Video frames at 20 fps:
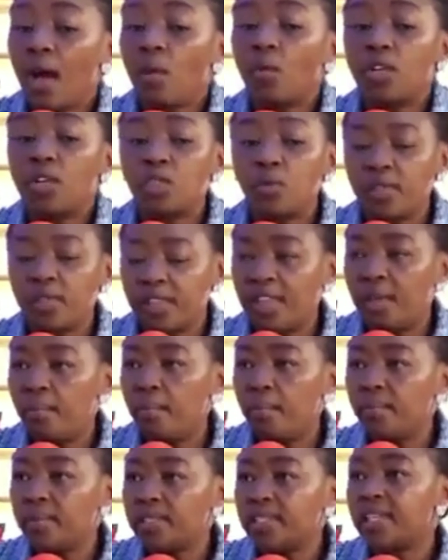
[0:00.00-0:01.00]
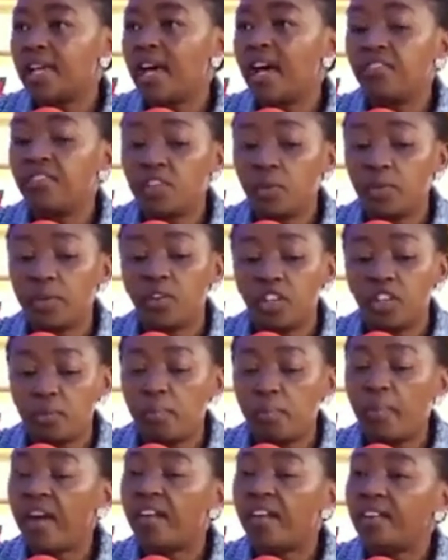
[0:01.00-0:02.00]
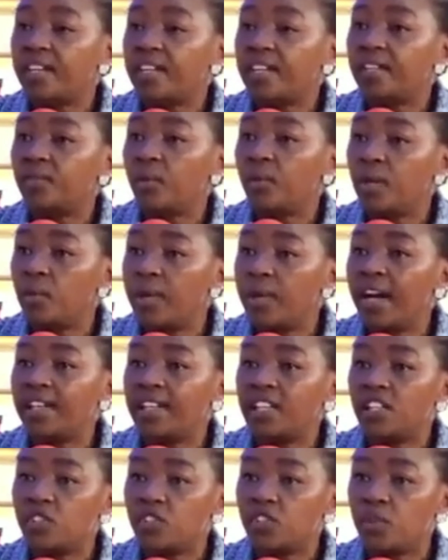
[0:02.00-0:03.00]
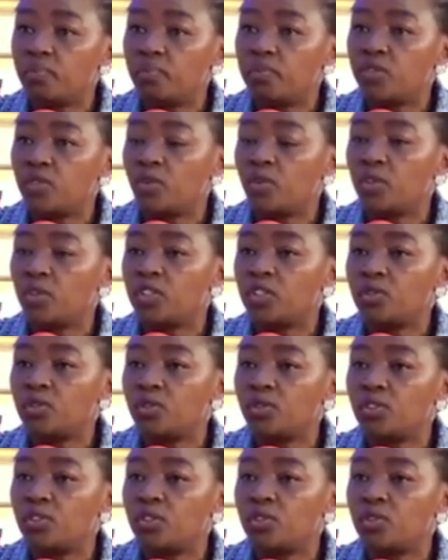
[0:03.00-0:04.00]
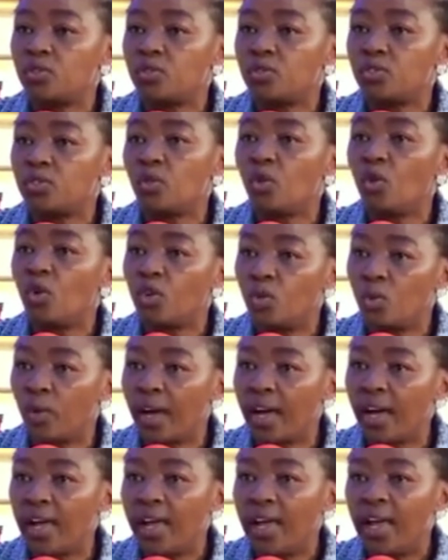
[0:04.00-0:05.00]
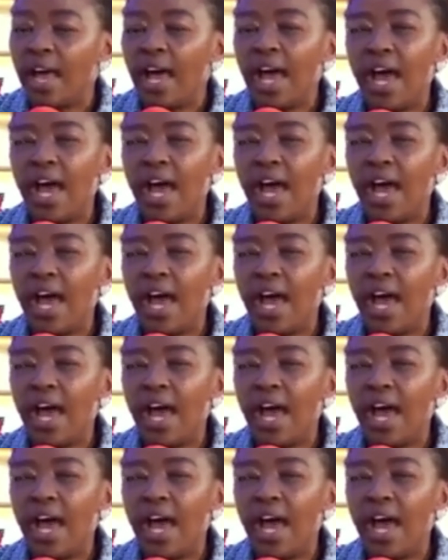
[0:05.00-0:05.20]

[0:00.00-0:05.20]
I was with him after we got married, when we had a trip to go to Lodwa.